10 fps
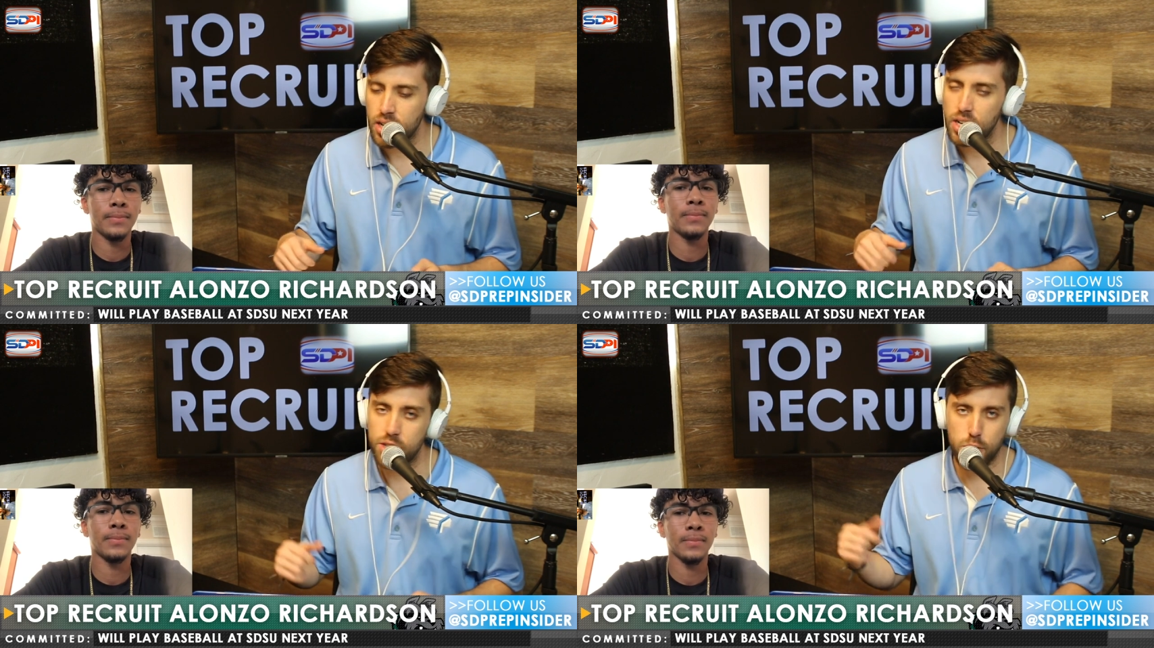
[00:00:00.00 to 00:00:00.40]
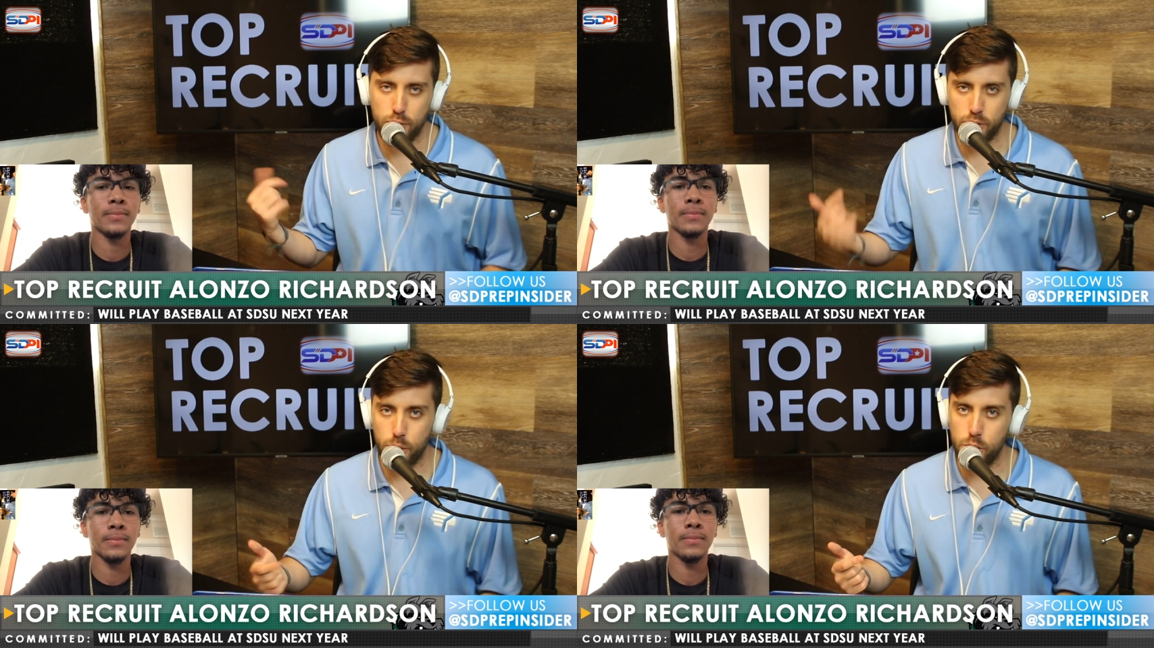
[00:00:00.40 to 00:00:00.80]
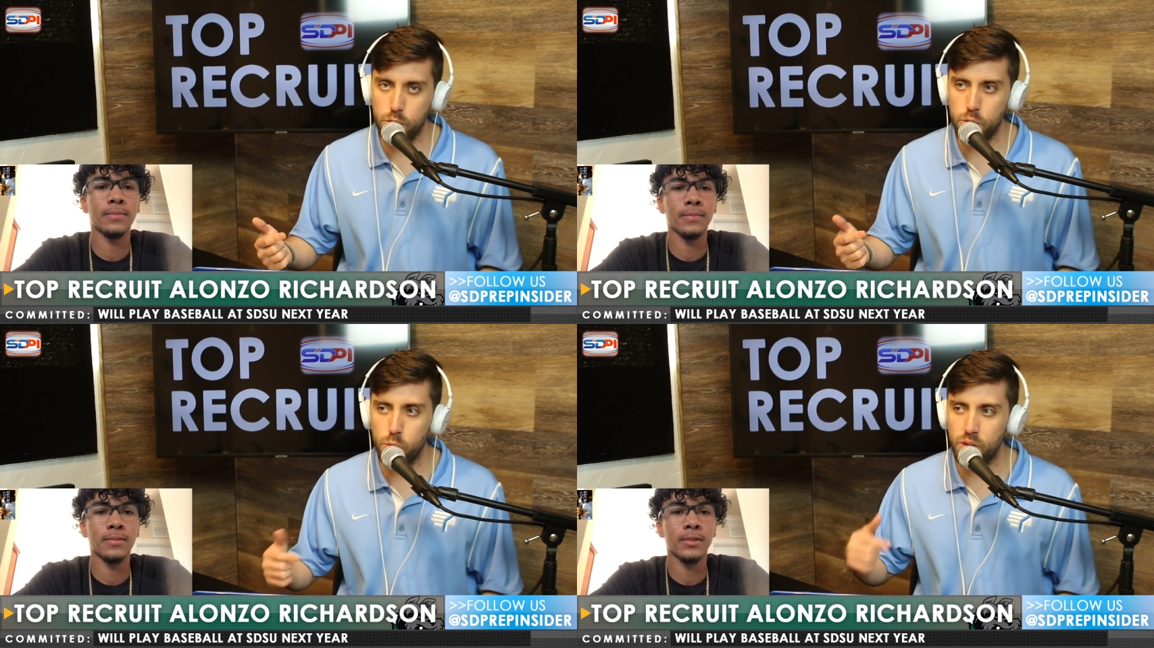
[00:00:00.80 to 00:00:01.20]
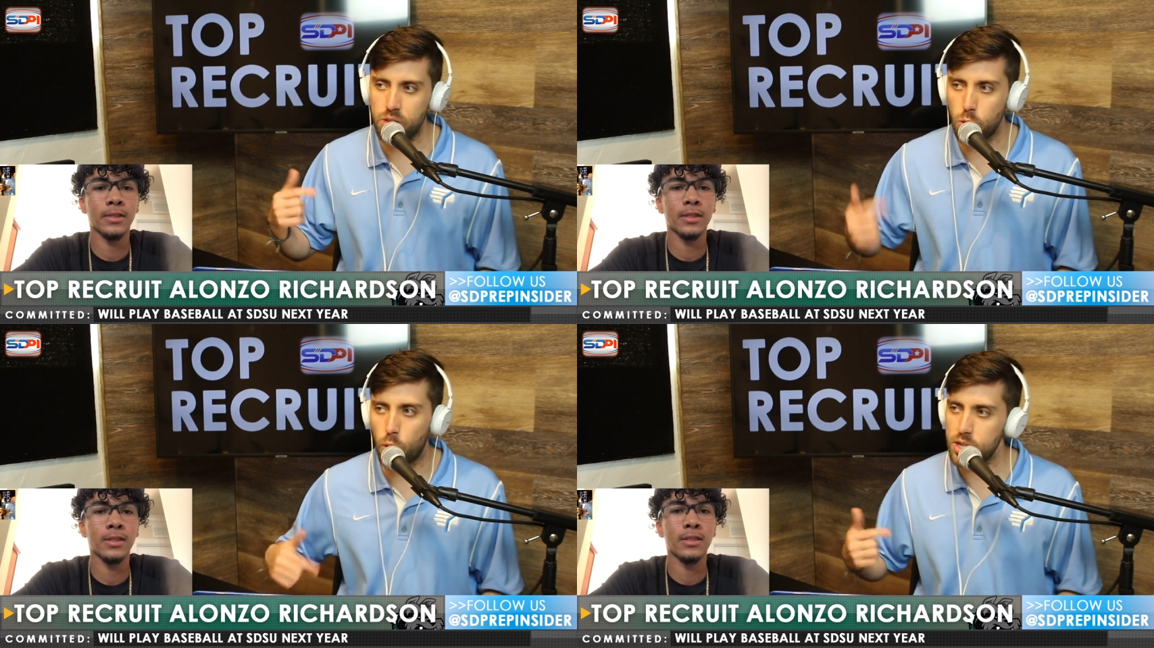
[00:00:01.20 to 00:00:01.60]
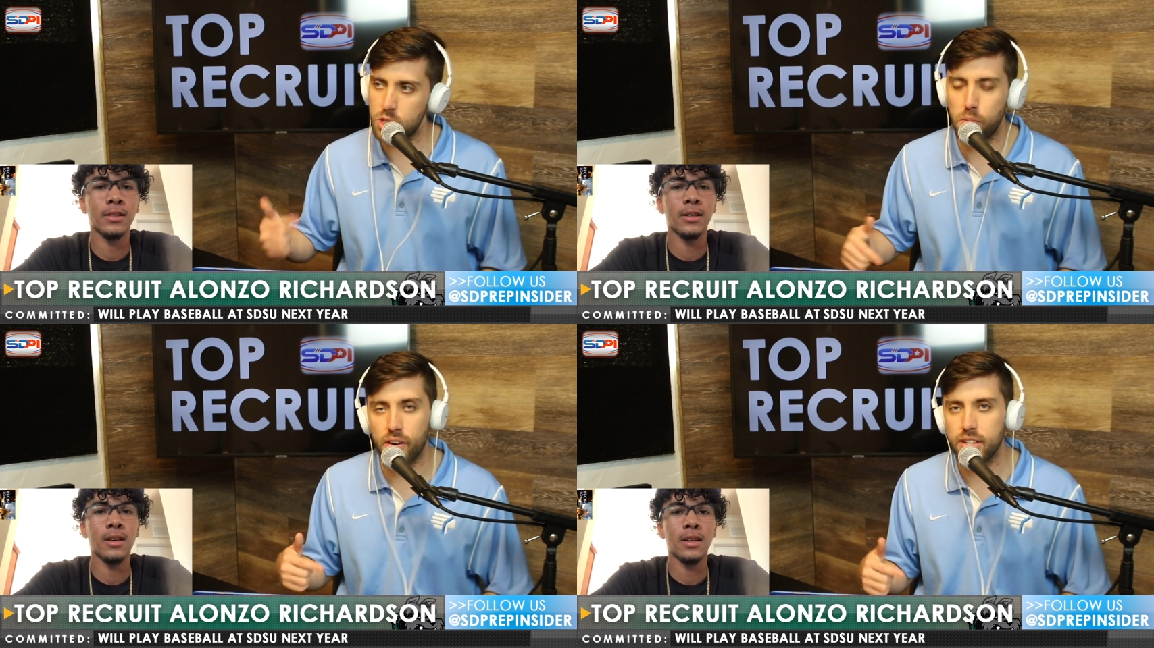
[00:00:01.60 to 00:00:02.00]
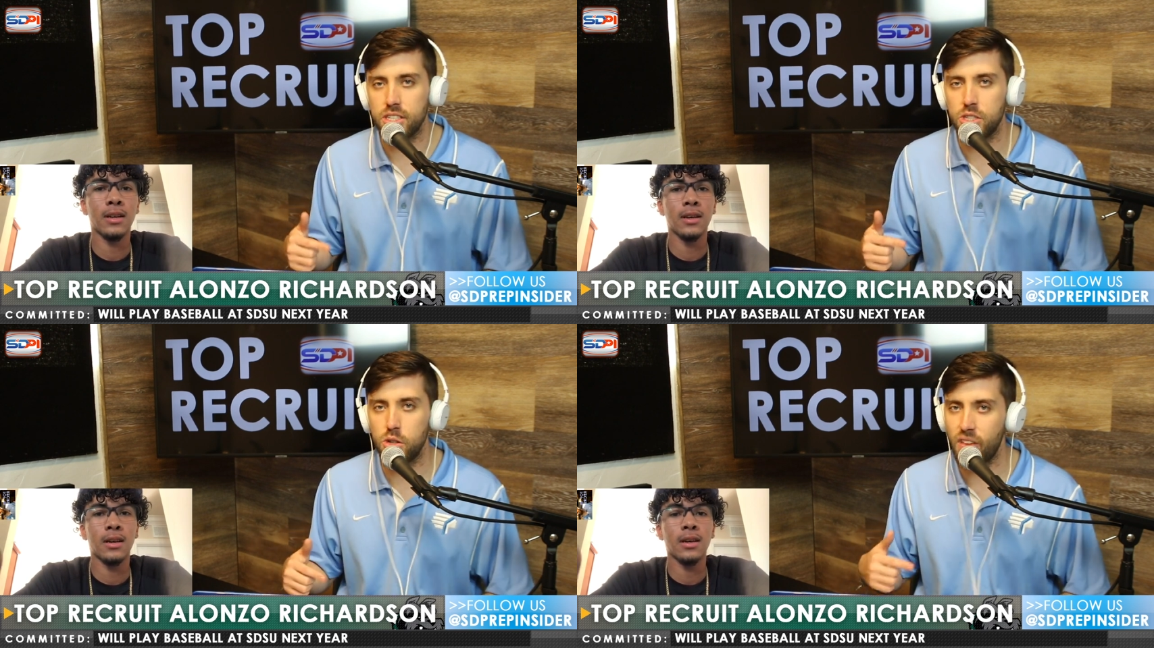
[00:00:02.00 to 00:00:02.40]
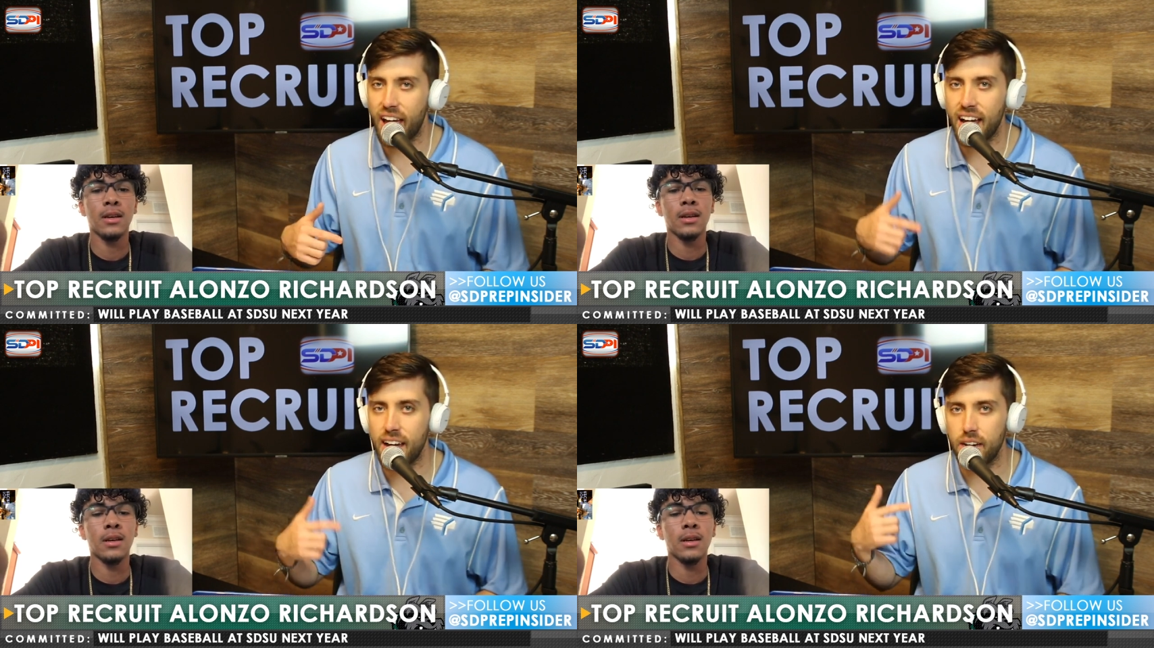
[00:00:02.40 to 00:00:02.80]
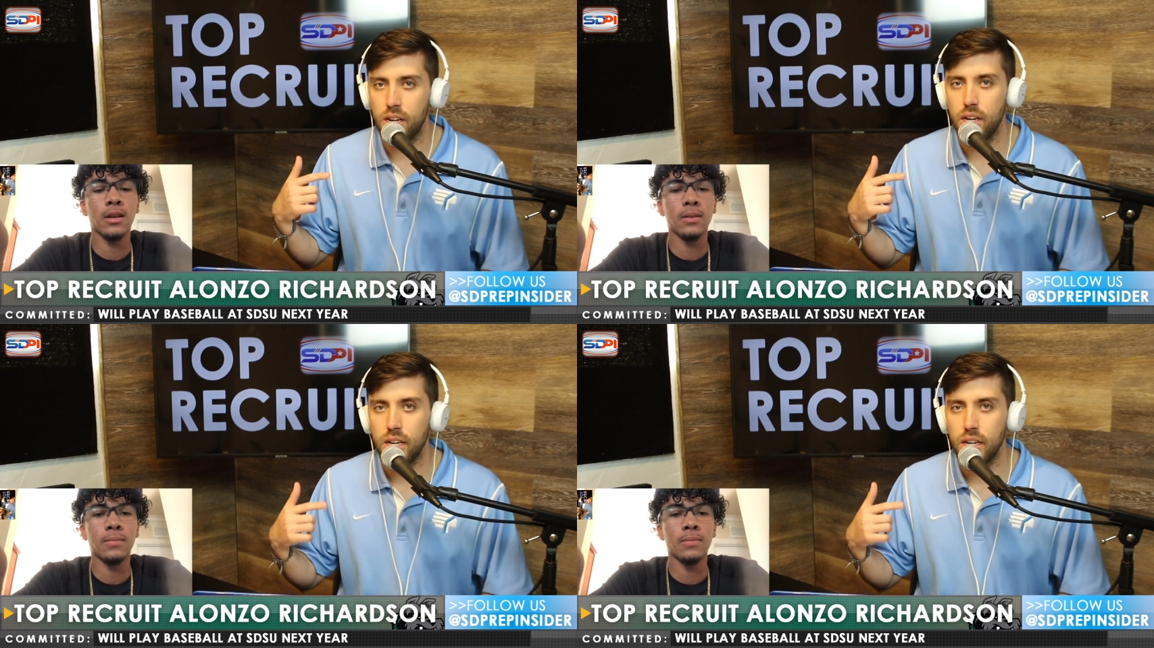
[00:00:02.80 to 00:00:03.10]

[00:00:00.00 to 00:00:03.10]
Speaker 1: So for you, with your experiences you've had